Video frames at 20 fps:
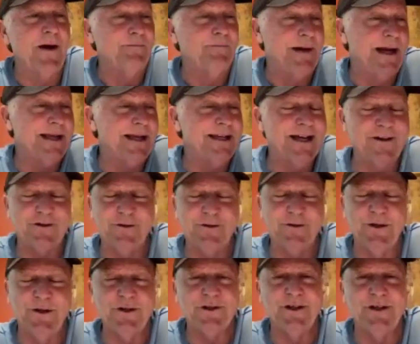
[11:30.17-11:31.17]
my
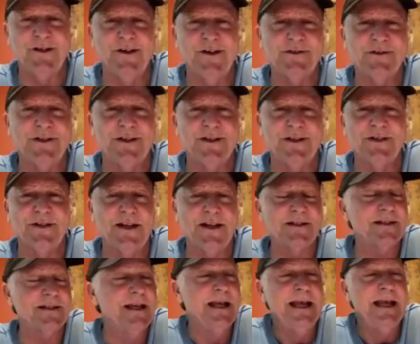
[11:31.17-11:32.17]
contribution to their
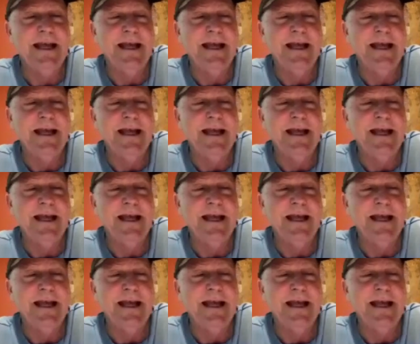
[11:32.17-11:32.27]
success.